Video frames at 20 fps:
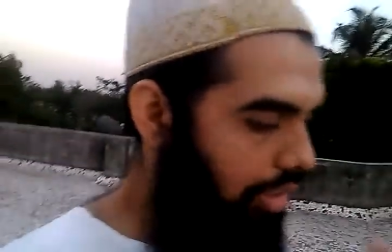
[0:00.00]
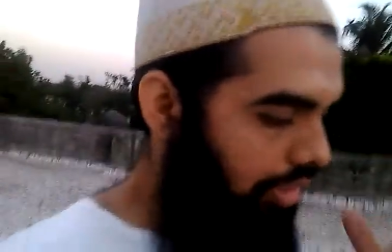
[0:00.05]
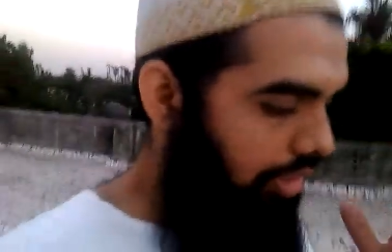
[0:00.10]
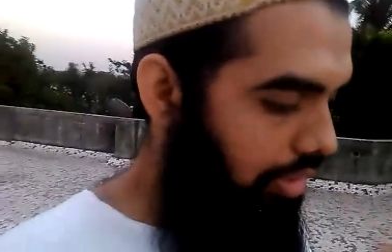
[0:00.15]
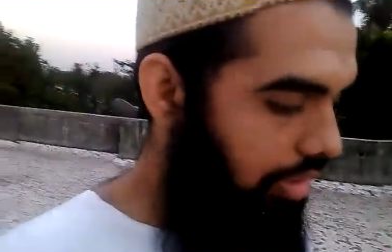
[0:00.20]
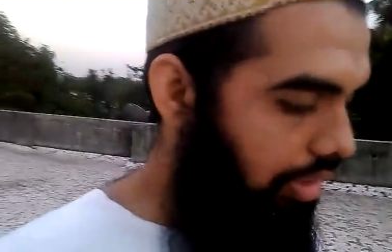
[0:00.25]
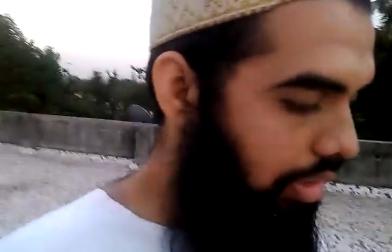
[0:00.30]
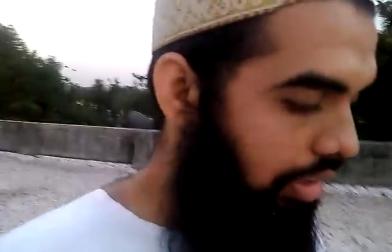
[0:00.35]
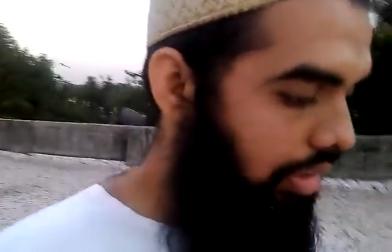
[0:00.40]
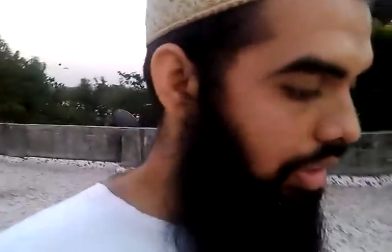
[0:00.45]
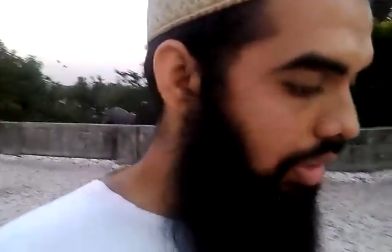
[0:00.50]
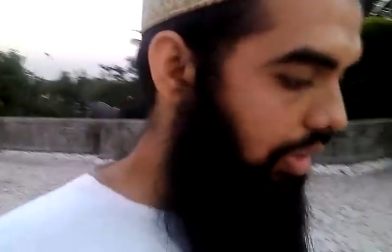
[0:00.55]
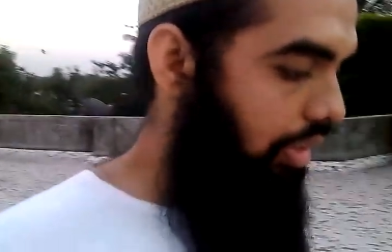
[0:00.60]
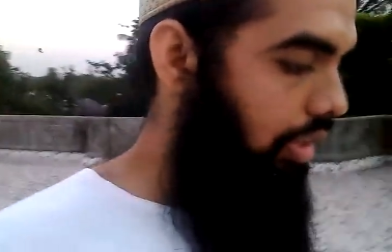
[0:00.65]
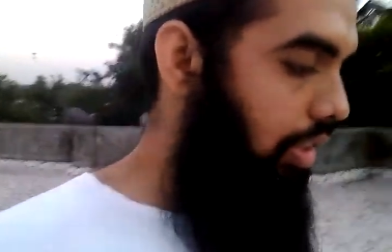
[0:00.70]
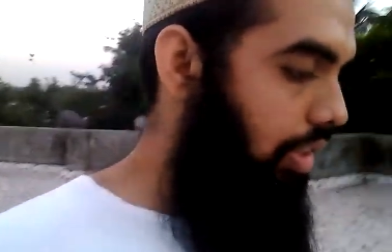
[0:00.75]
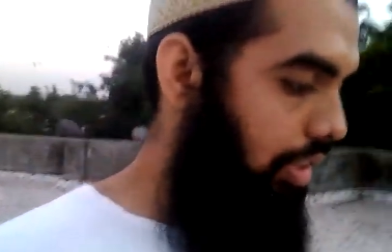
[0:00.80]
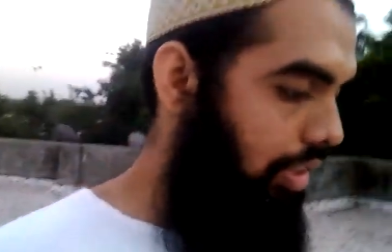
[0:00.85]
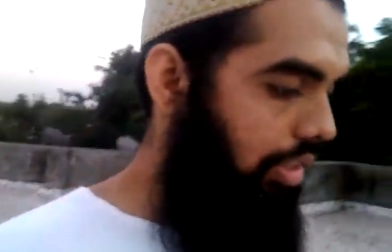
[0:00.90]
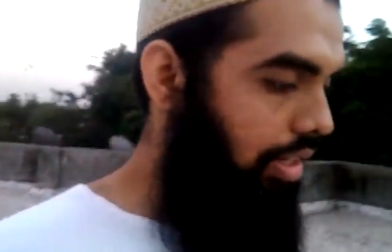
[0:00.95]
is the
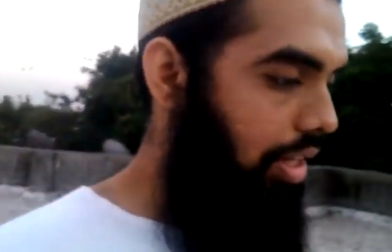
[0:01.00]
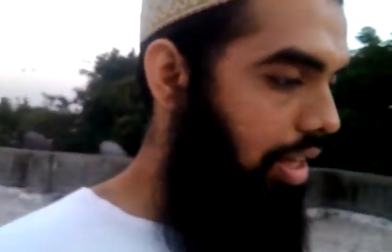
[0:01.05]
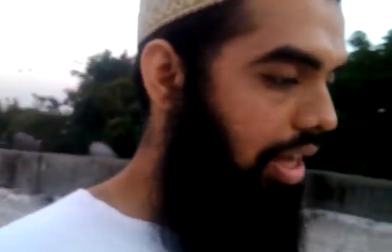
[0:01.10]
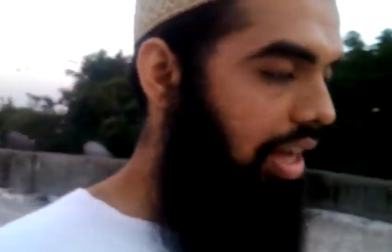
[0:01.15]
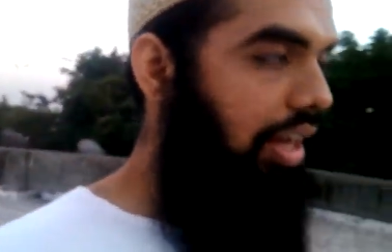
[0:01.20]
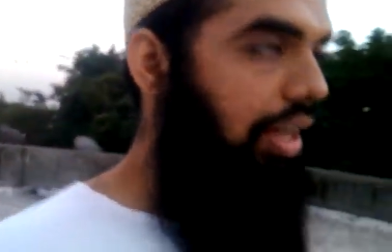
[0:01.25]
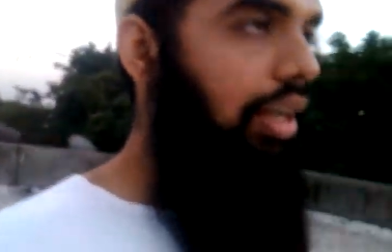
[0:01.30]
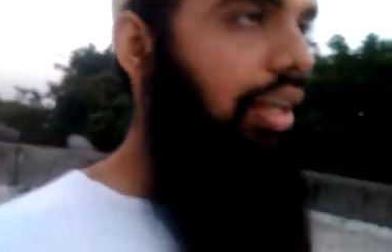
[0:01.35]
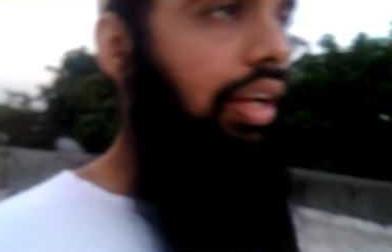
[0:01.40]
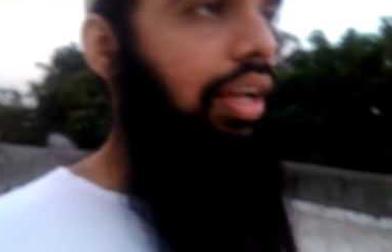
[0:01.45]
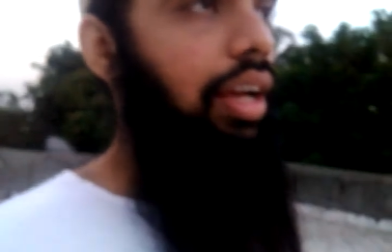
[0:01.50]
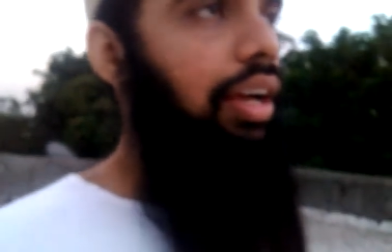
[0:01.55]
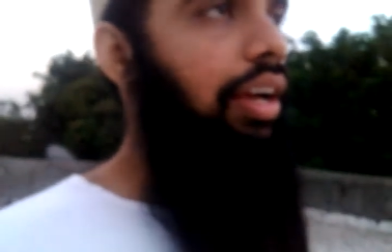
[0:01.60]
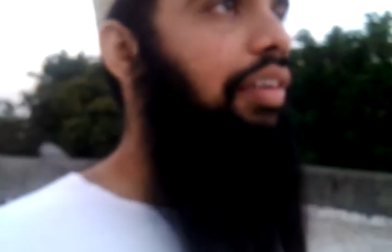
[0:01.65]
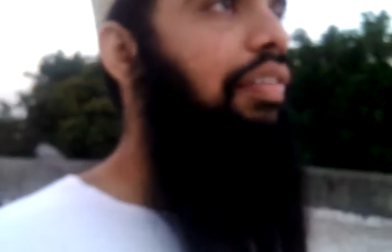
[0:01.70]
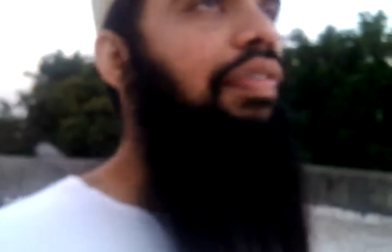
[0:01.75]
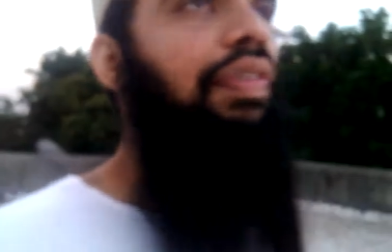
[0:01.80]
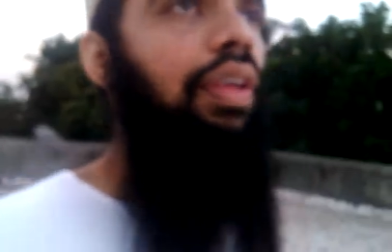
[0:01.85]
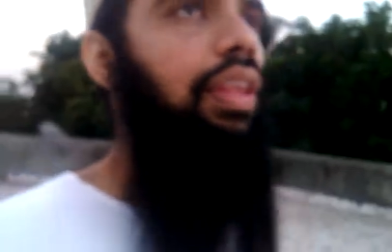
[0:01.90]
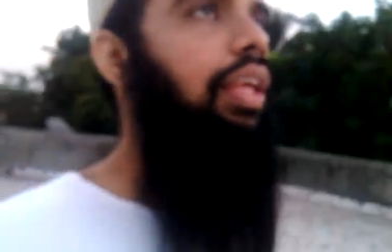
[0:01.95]

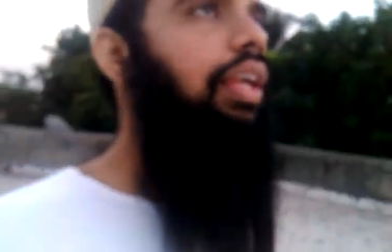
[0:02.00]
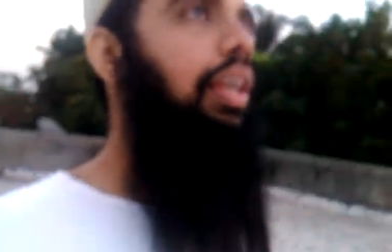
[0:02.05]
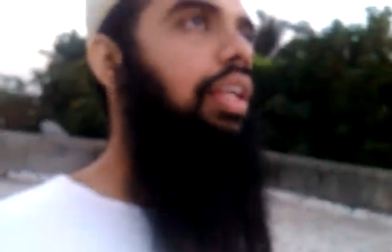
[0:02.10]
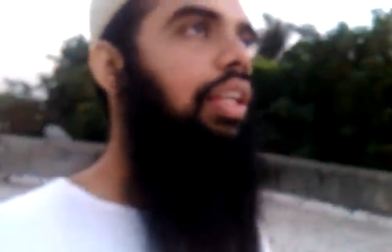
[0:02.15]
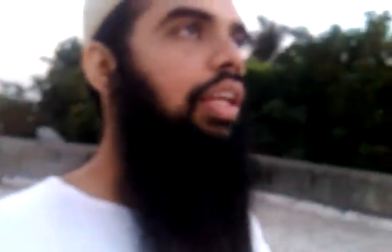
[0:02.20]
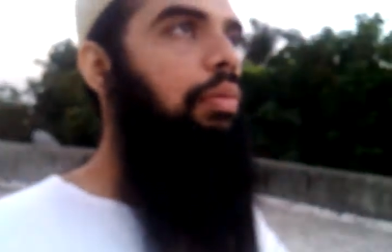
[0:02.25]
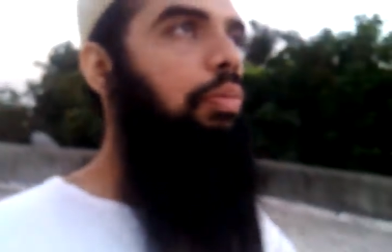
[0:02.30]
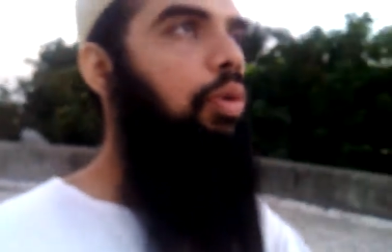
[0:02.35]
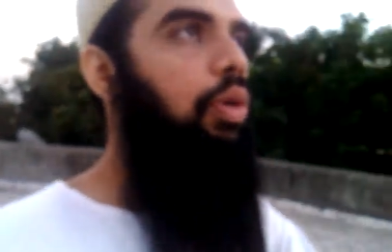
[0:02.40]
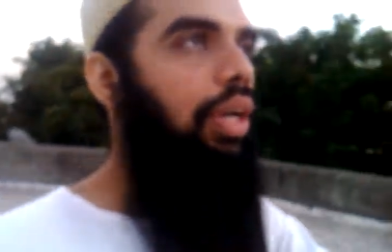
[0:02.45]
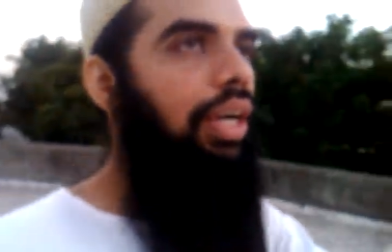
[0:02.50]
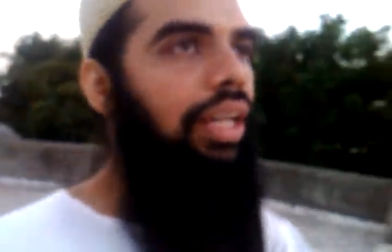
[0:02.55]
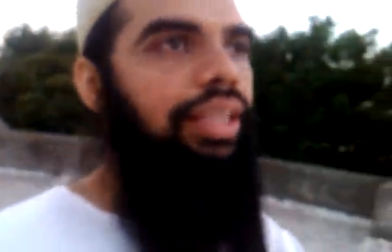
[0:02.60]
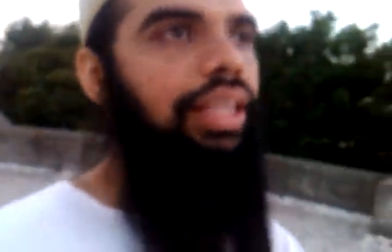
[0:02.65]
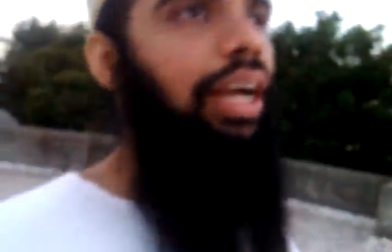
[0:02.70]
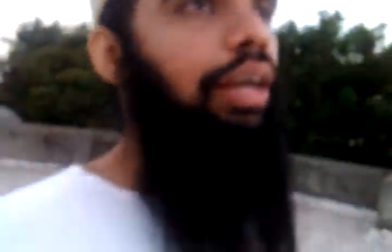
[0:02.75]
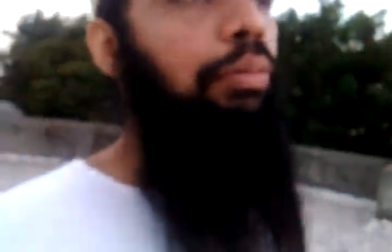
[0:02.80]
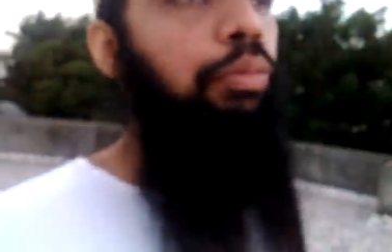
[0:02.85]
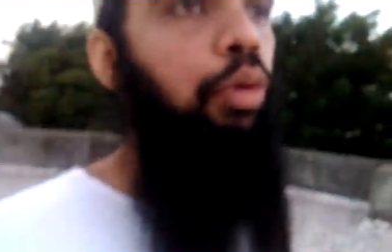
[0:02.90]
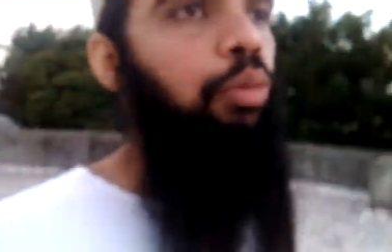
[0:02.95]
everything in the book at
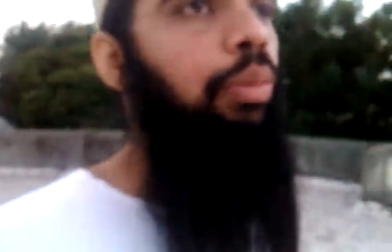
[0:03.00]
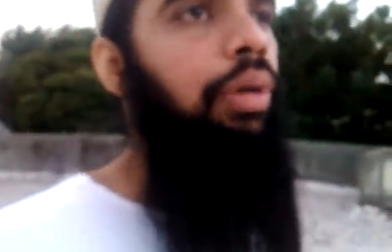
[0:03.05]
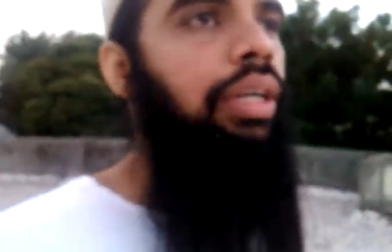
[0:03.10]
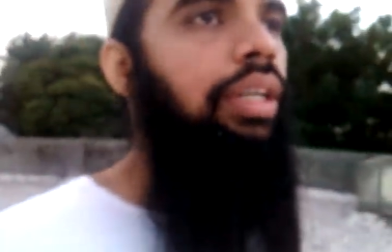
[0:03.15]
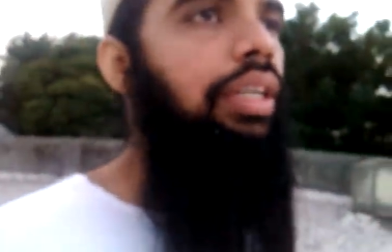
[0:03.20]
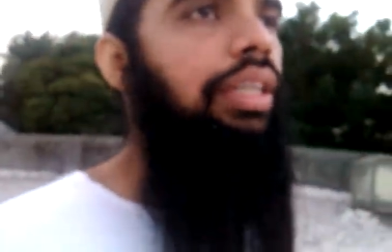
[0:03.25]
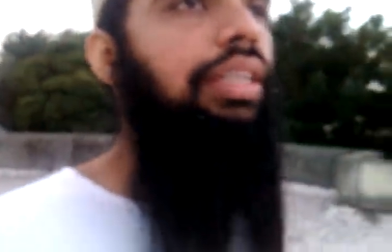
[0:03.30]
that moment